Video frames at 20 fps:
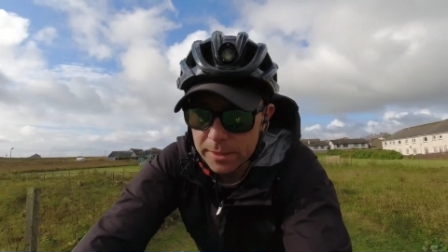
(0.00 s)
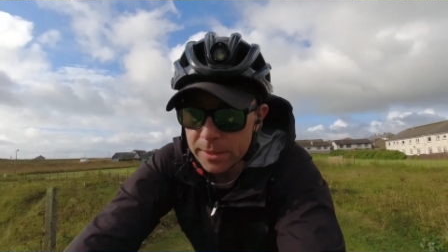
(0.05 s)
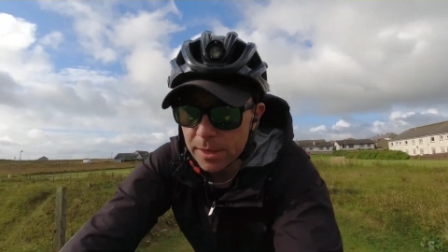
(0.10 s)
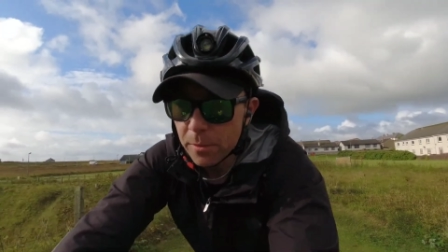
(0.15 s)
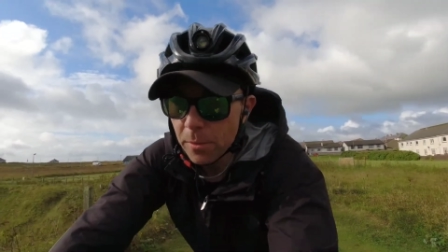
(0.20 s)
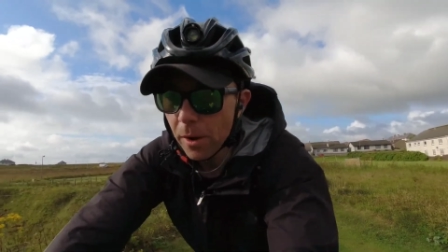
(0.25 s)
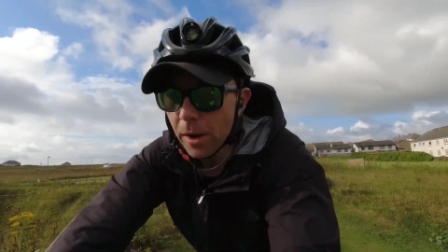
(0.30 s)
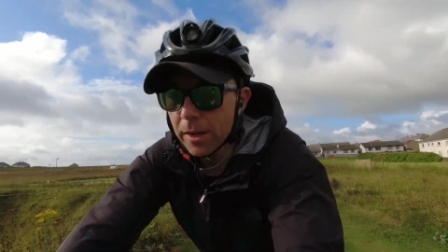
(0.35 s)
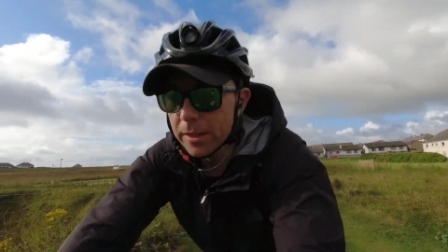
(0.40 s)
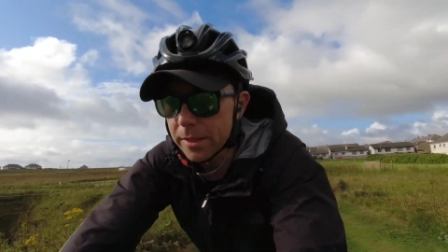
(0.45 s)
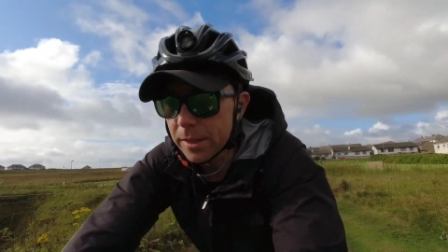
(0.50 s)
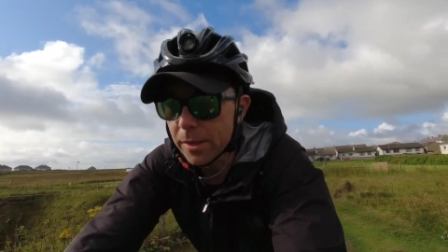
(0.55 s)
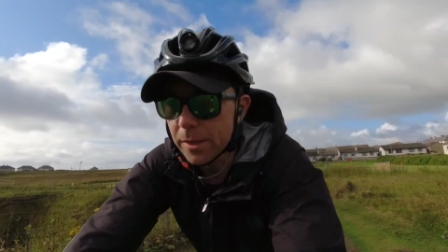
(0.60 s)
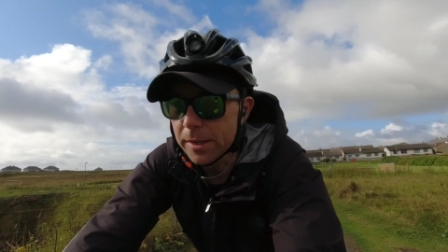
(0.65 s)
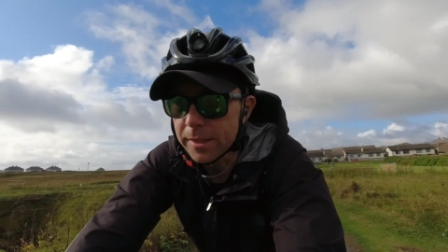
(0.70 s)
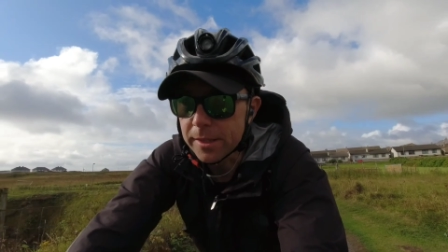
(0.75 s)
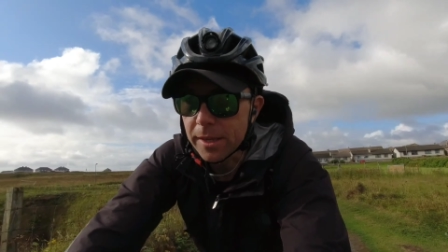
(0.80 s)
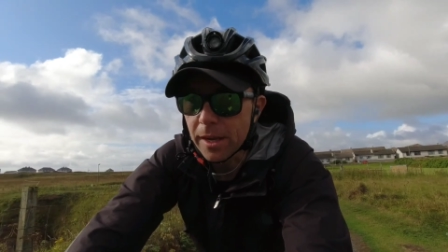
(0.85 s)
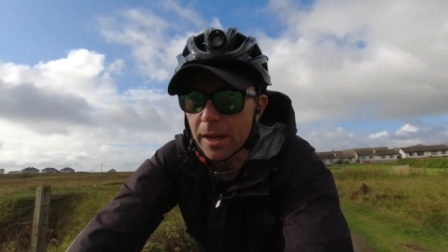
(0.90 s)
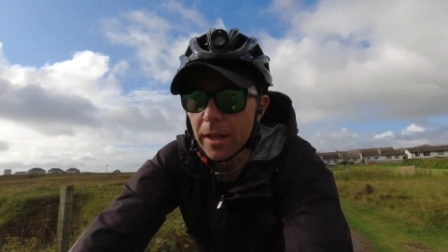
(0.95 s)
So what I'll do
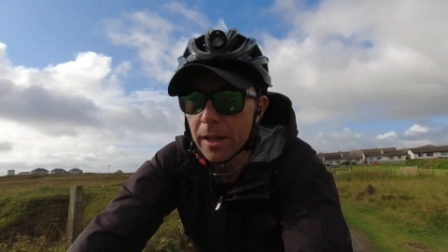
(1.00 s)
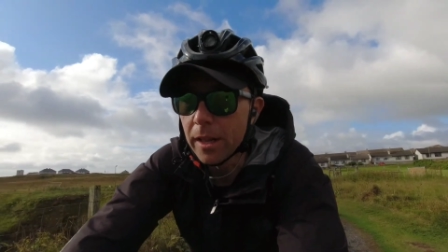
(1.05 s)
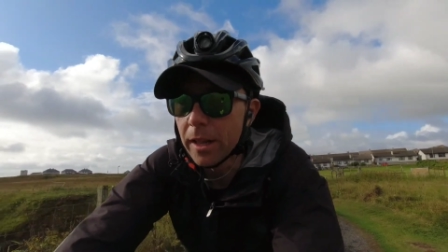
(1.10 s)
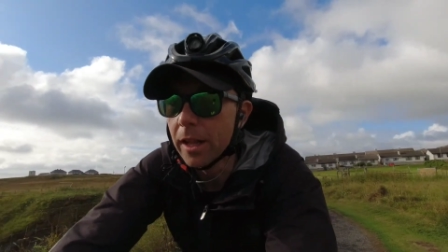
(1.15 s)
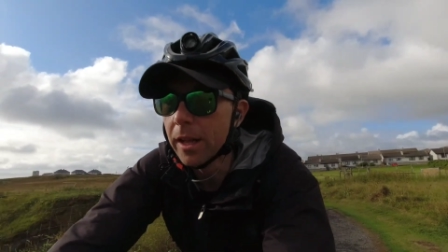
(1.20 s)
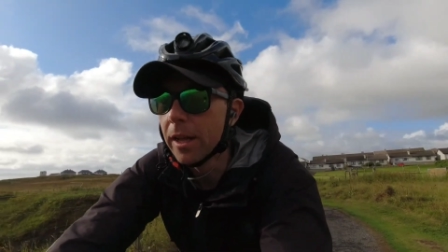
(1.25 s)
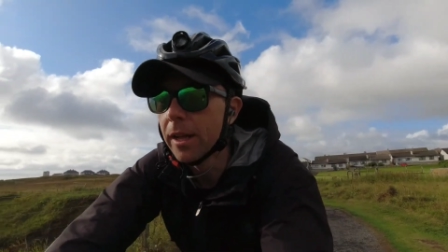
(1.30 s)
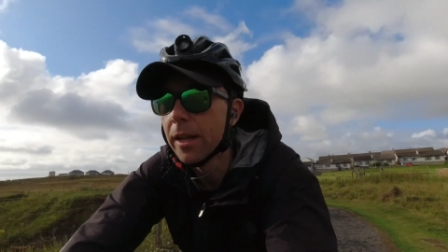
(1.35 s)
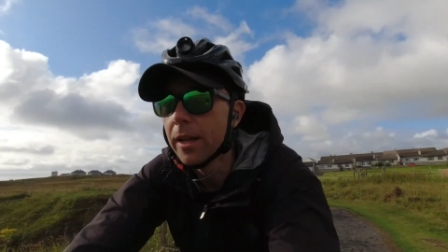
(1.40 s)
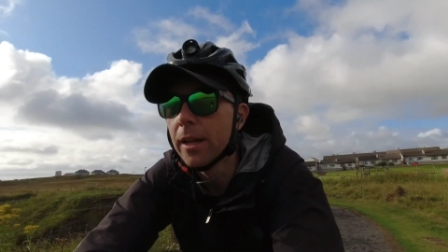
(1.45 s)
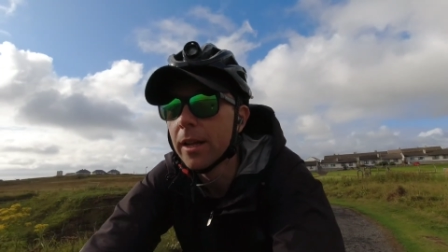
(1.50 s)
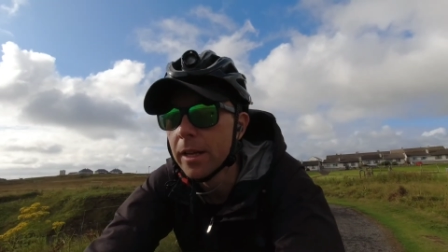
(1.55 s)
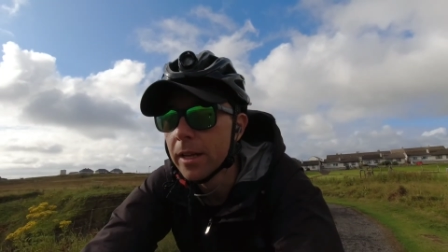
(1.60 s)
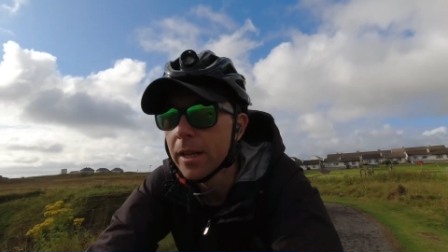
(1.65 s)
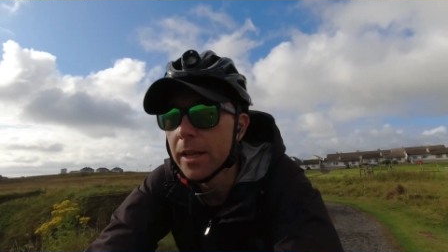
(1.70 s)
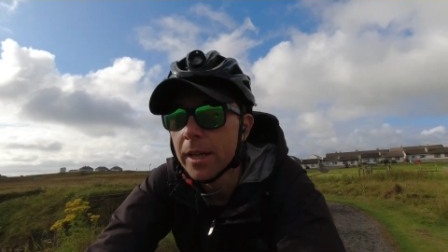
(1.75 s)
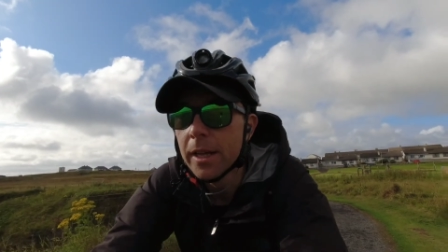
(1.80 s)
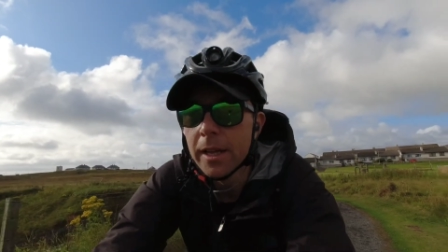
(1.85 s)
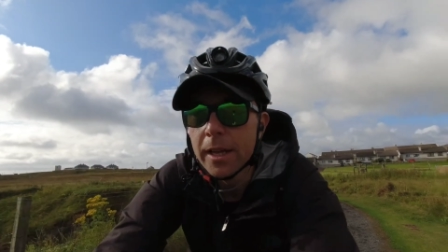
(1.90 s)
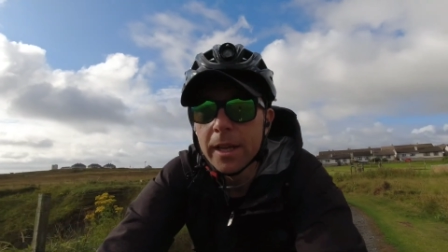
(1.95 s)
is I'll
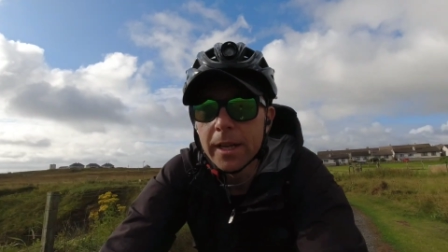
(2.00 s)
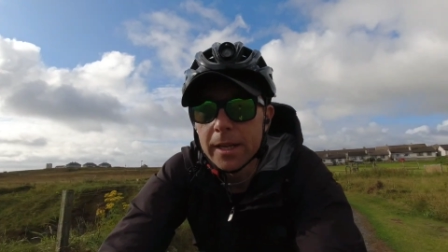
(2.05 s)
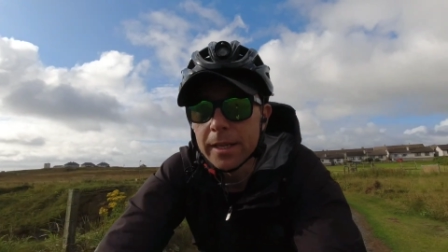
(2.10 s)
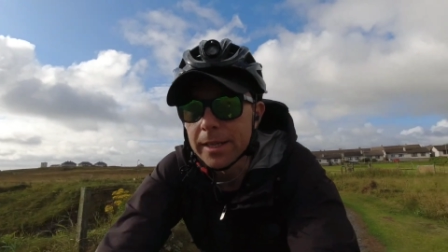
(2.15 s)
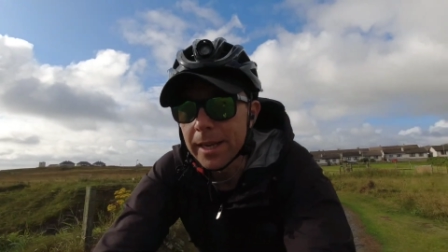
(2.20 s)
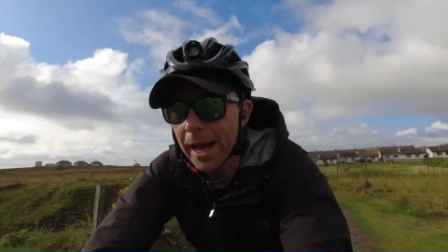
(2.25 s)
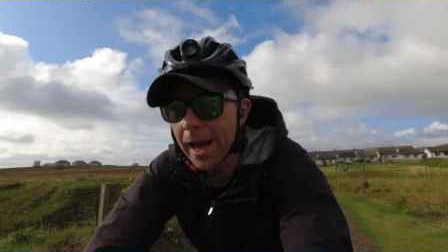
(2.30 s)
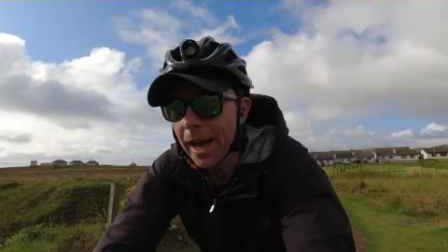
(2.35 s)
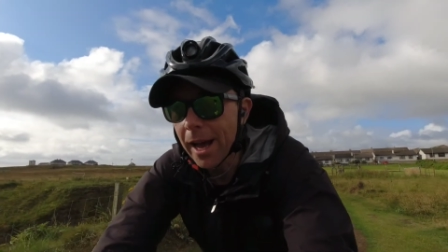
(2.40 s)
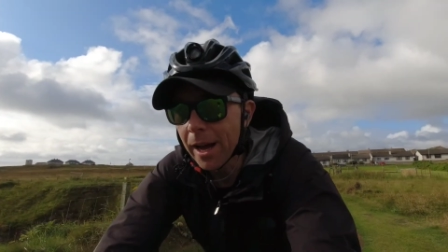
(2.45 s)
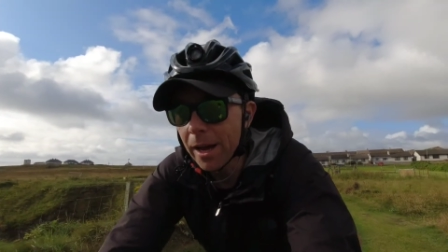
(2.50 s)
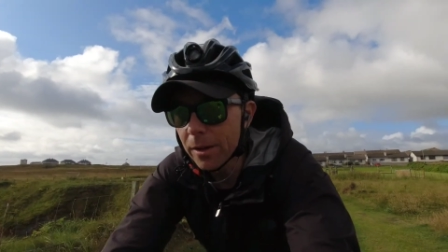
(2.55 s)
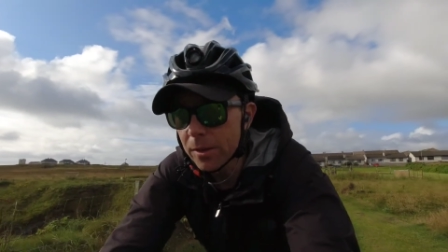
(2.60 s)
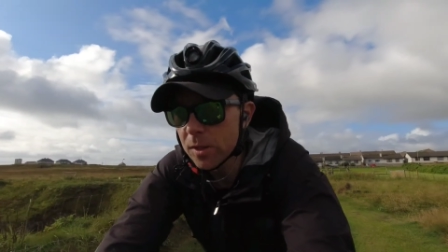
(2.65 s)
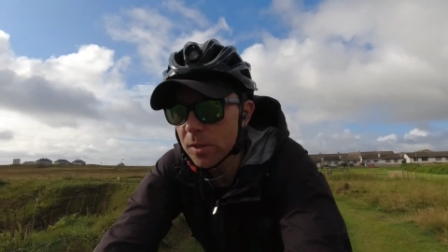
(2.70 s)
now